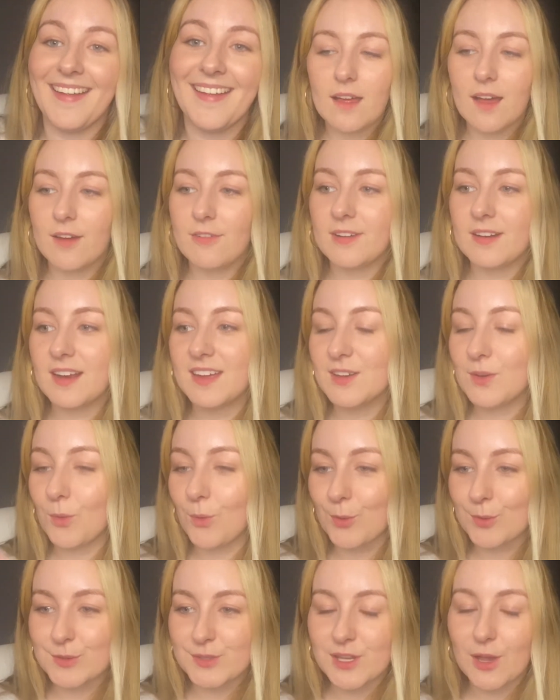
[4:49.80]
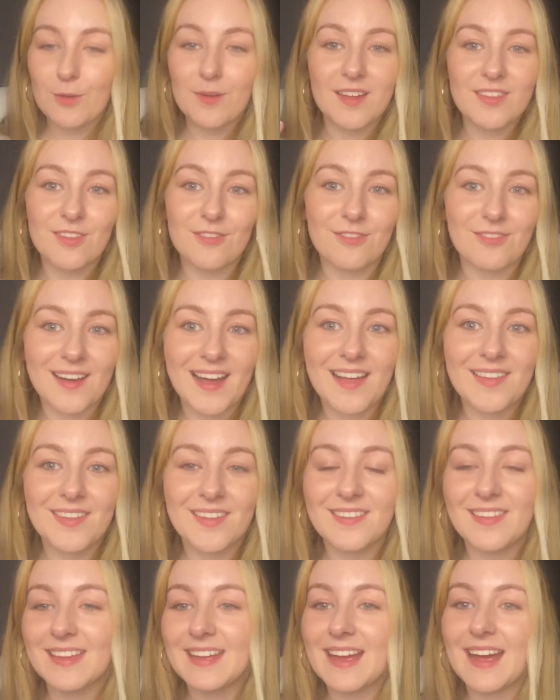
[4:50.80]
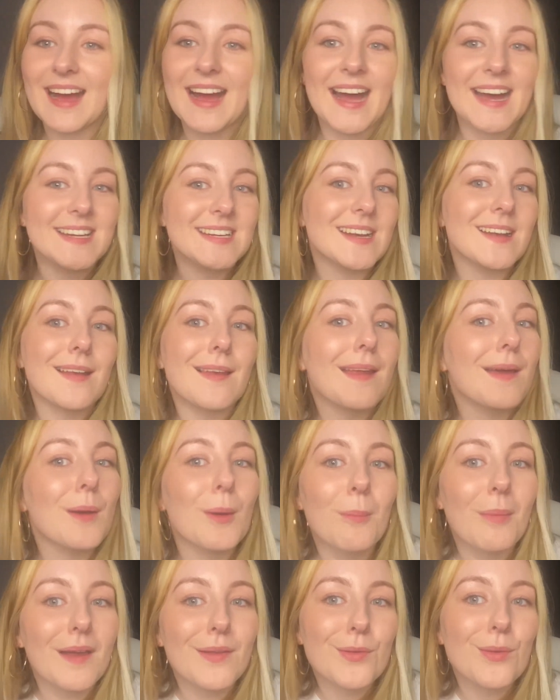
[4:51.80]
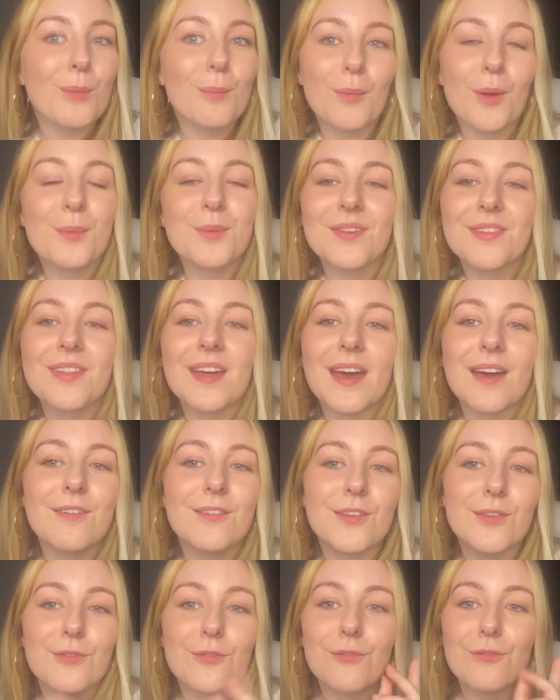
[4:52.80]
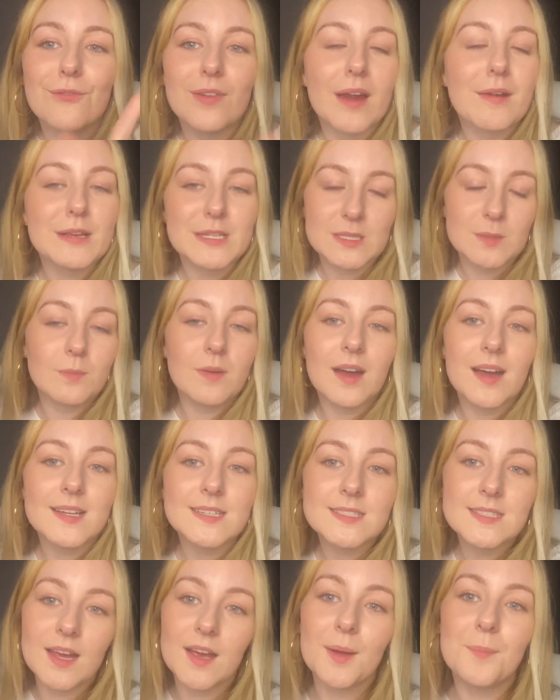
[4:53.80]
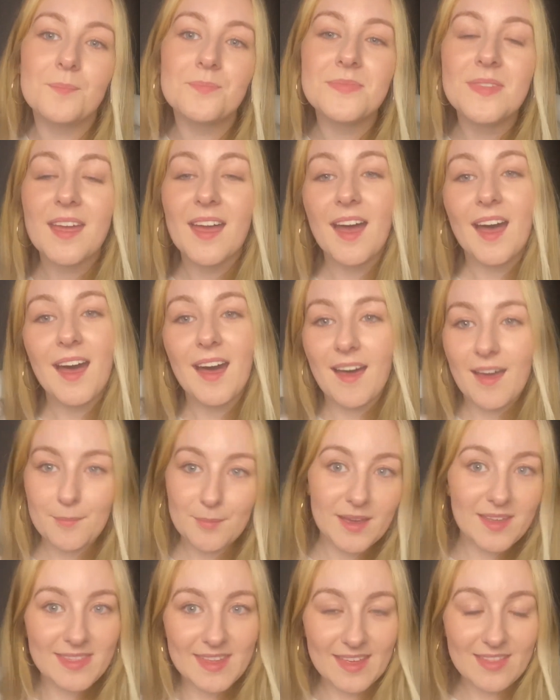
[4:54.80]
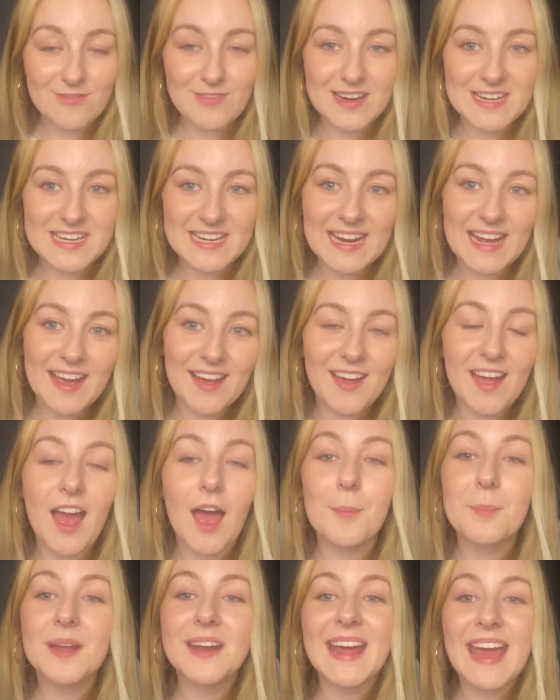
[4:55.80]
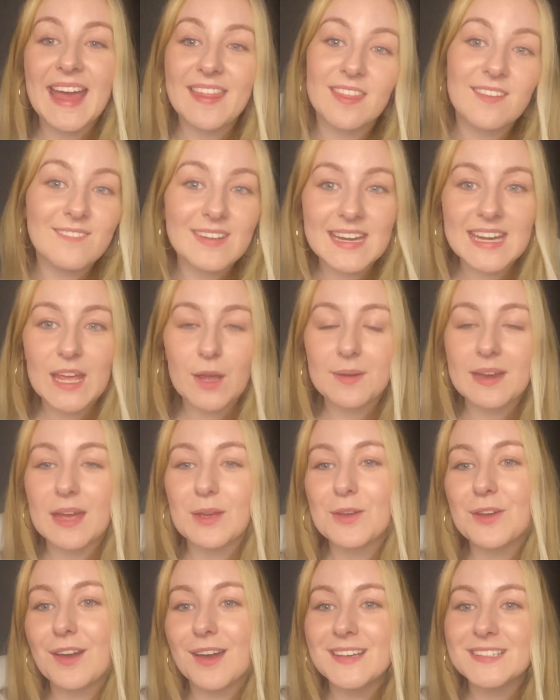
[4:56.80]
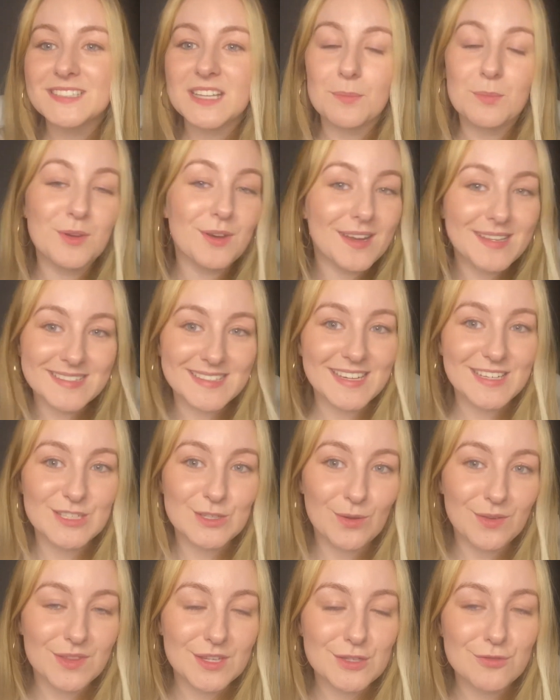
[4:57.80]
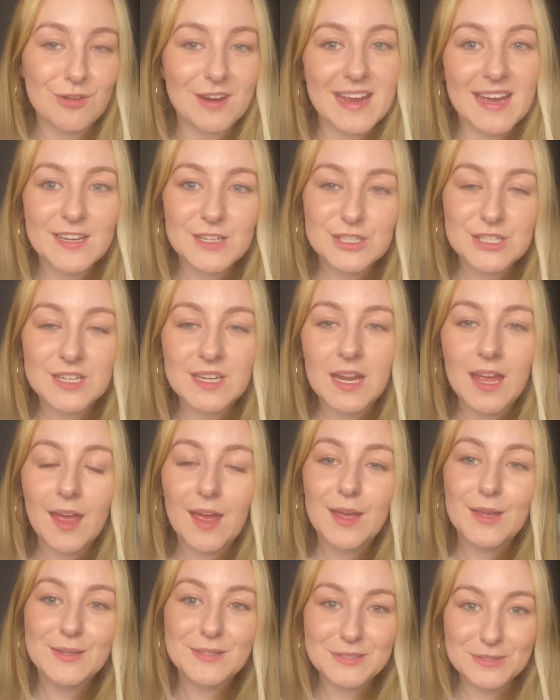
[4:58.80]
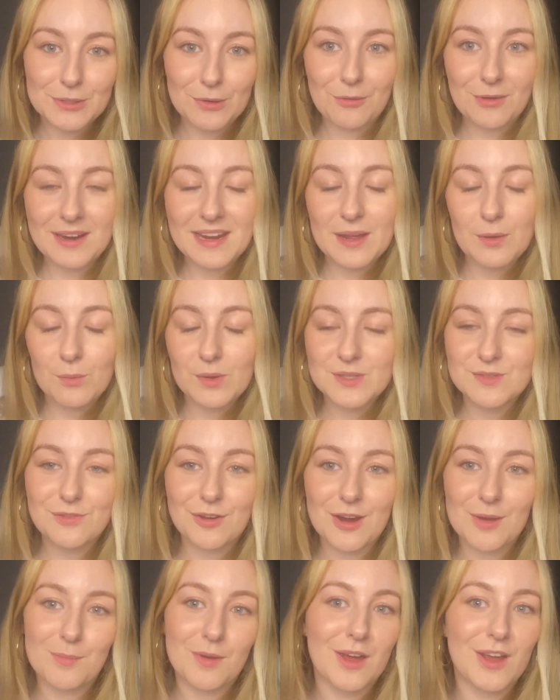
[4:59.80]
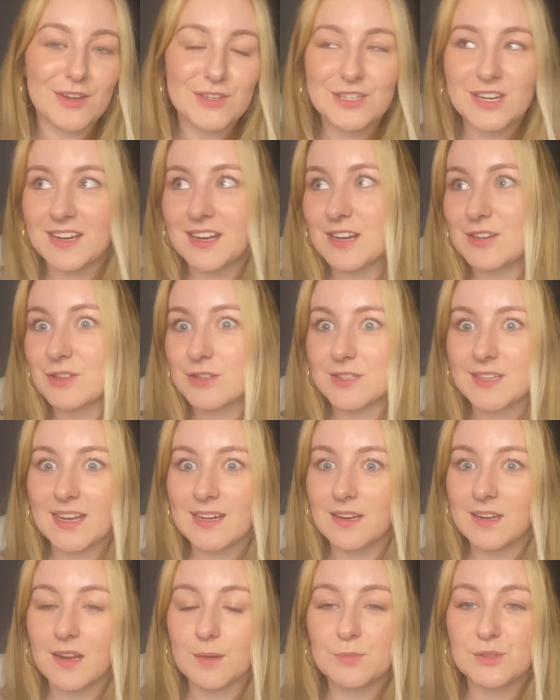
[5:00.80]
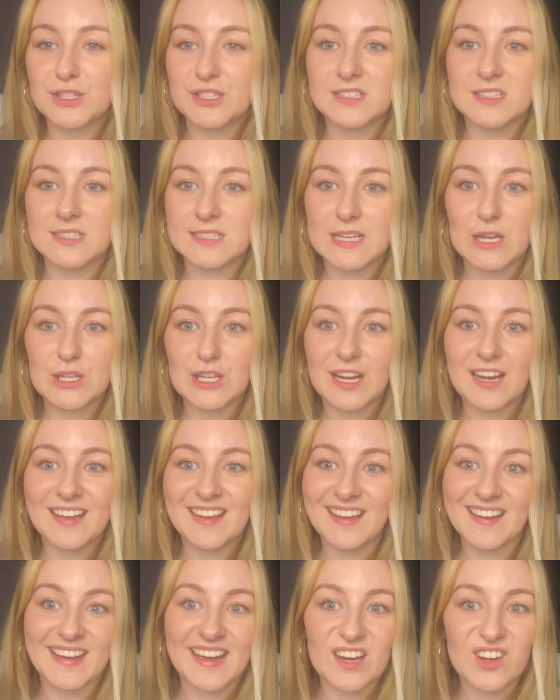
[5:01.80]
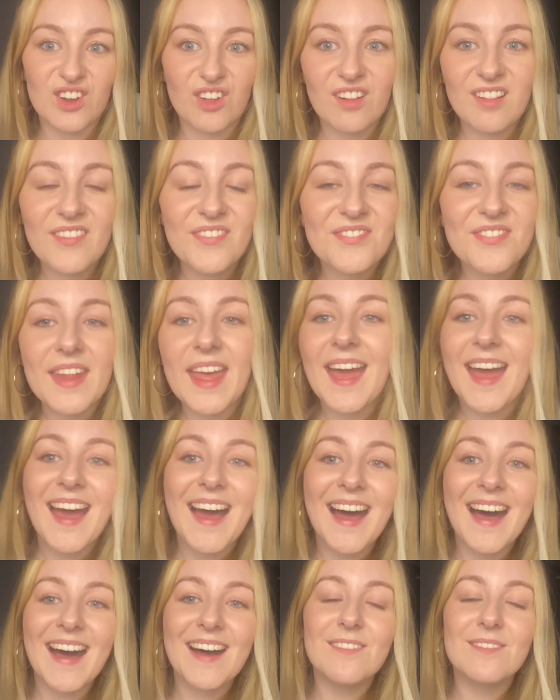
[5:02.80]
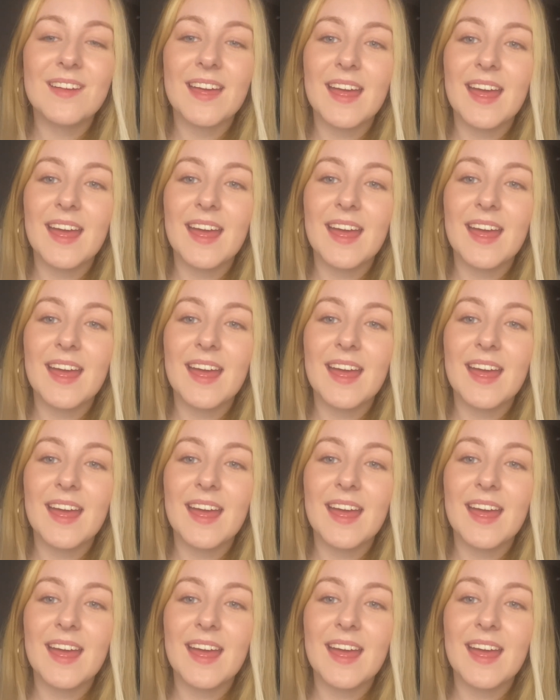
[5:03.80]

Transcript: I feel like also like the fact that they added a little bits and bobs on there was very smart. Um, I'm gonna end the video now. I'm gonna end the video now, you guys. Hope you guys enjoyed this reaction. Sorry, it was very much, and I just ended up just sounding like a kettle. Have